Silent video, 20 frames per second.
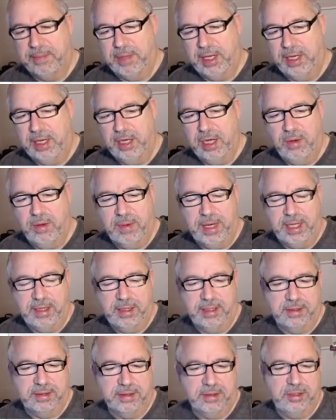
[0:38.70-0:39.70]
I'm like, you know
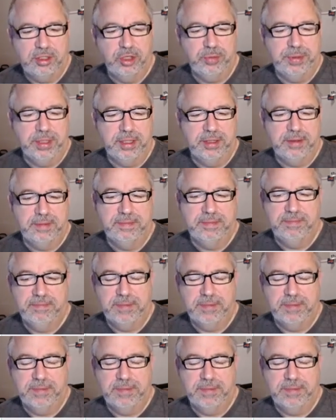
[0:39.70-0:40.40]
what, this is stupid.